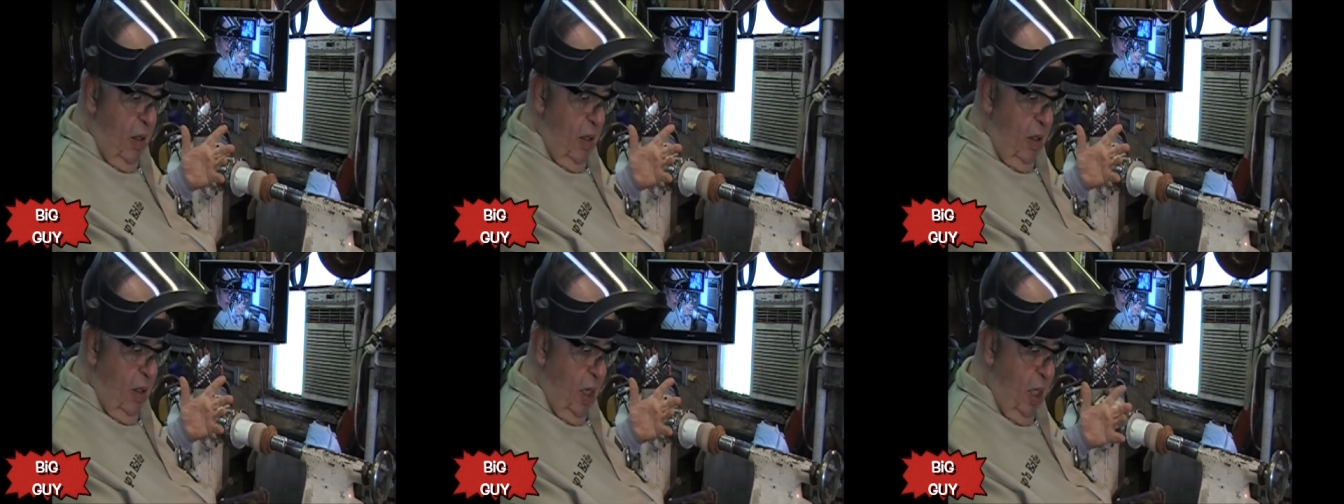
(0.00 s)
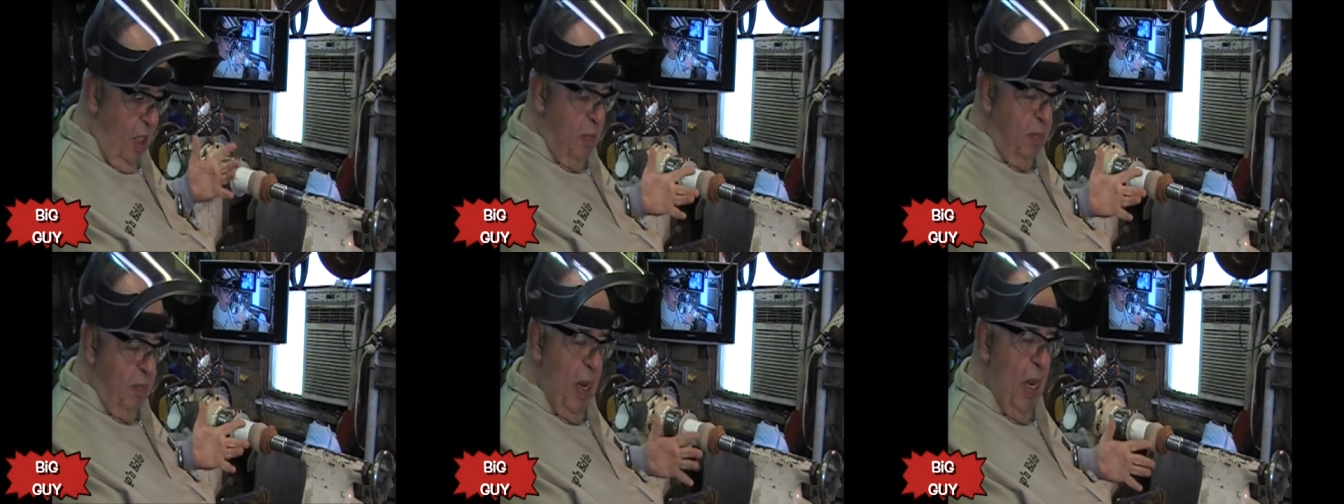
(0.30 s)

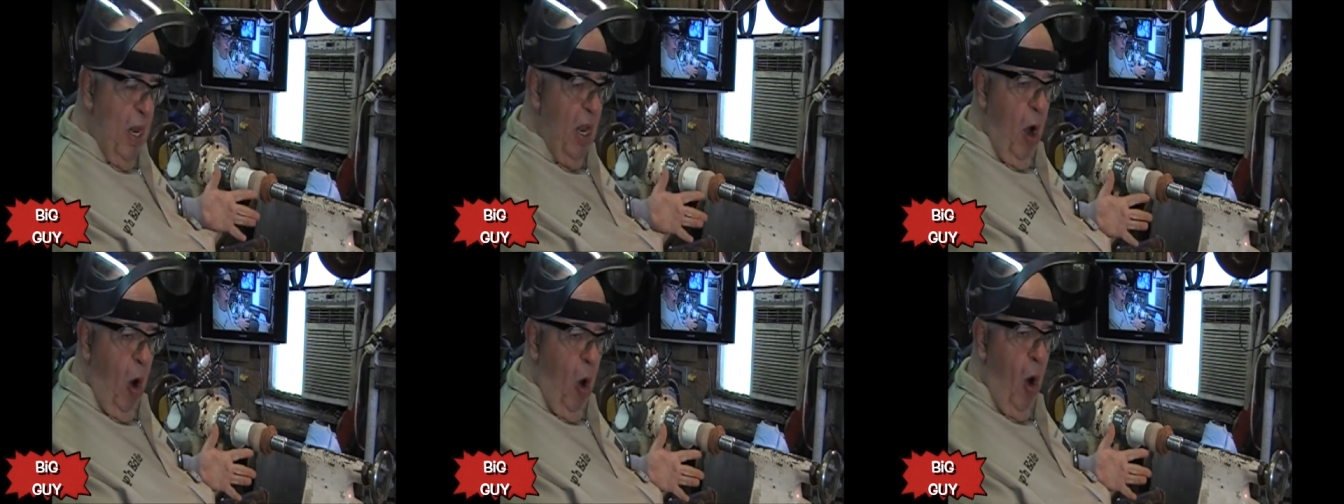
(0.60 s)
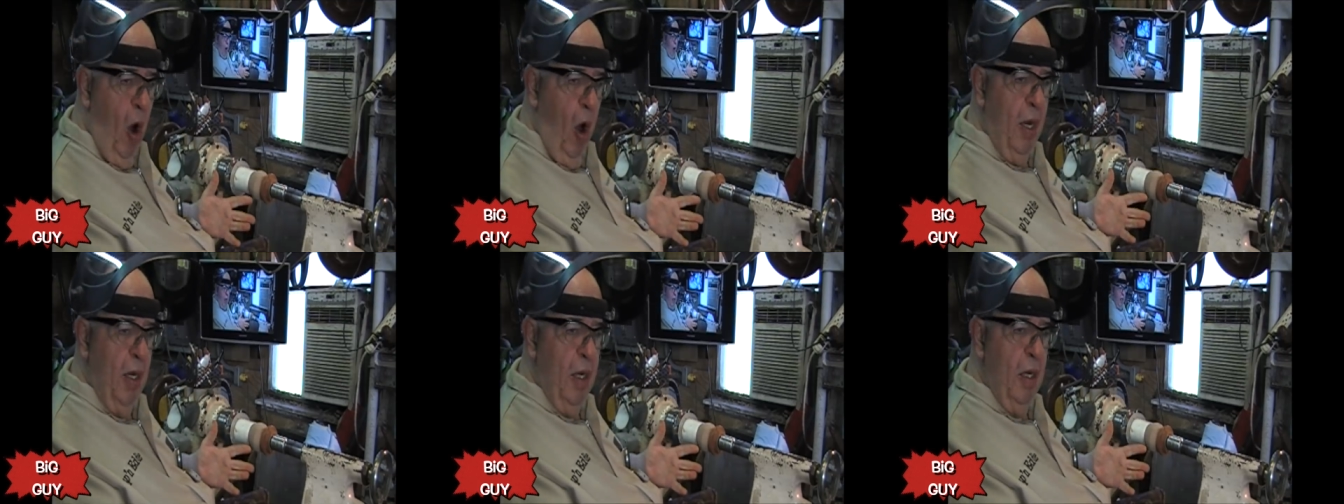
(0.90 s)
Dust Bee
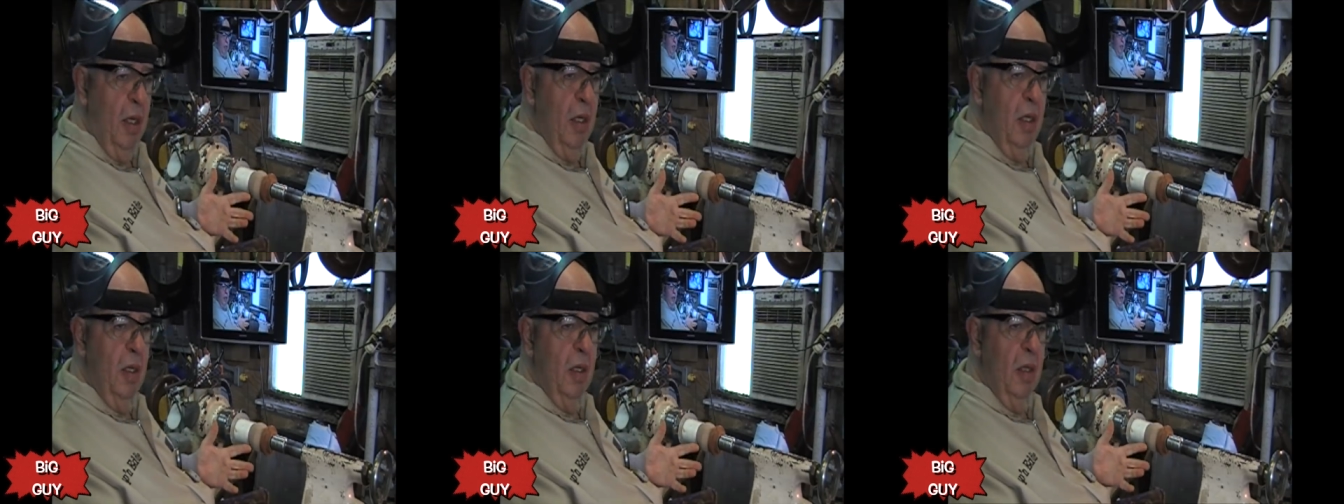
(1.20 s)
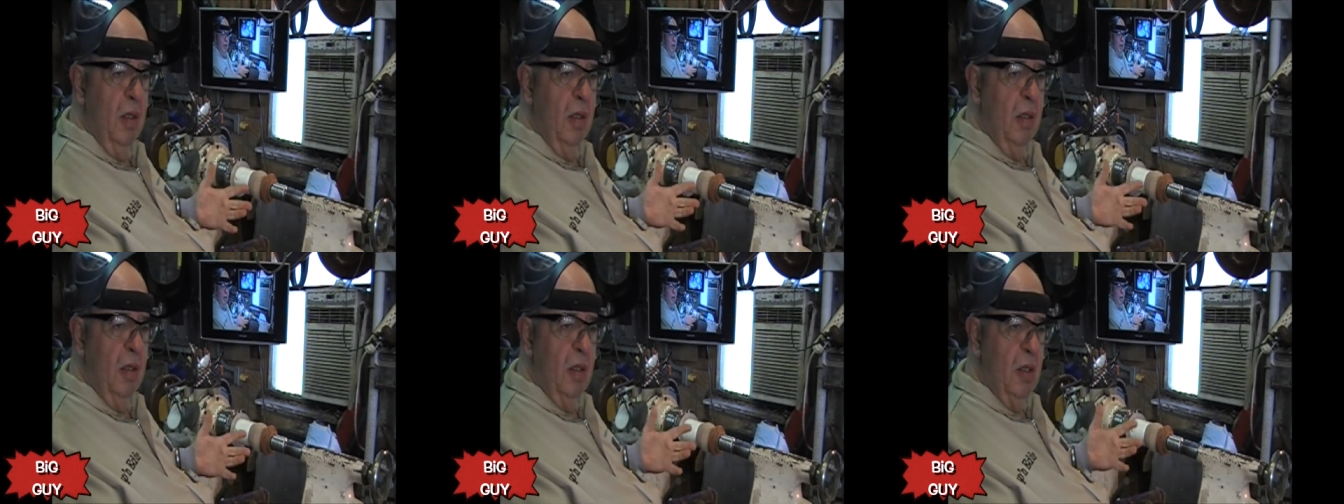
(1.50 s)
Gone
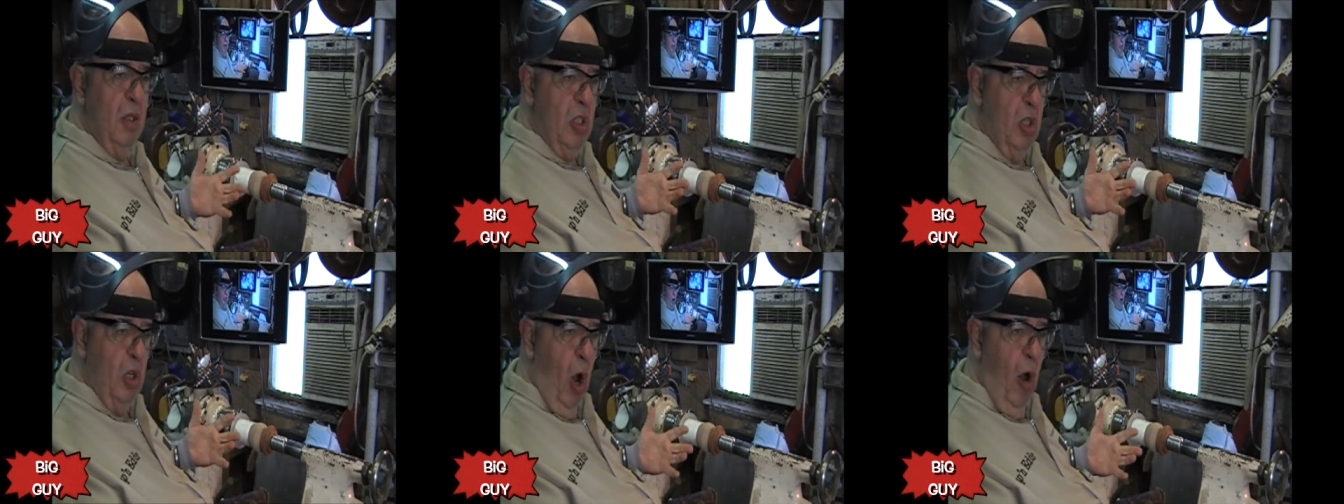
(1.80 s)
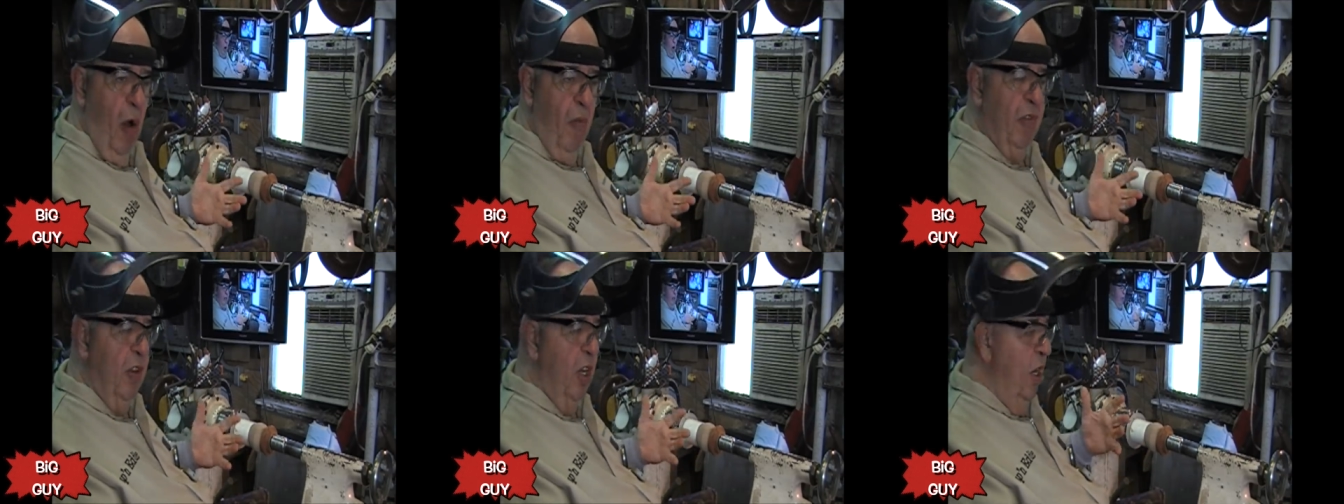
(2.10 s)

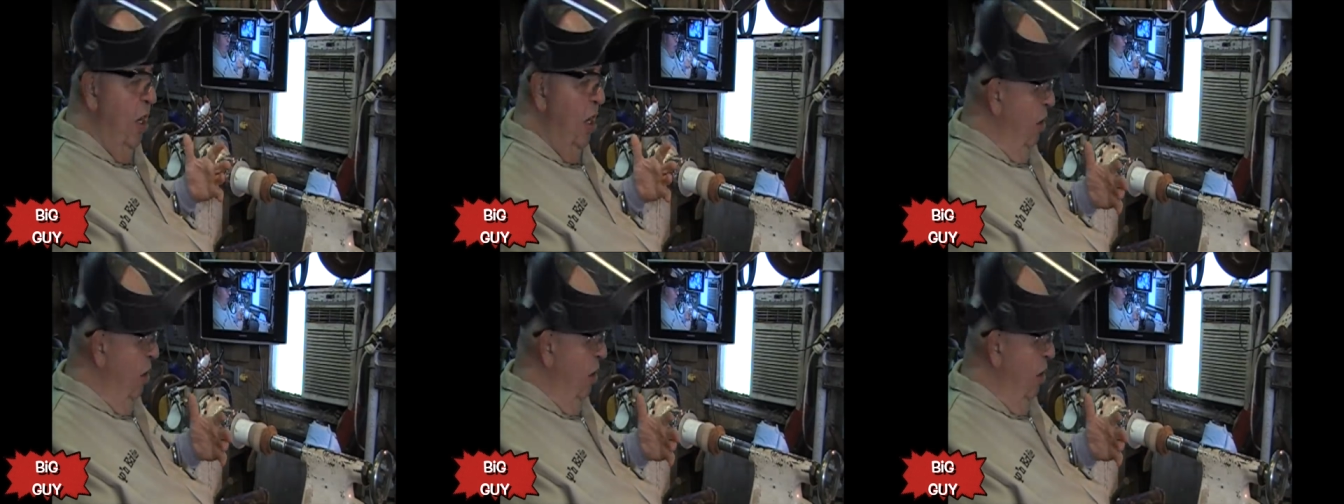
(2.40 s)
soft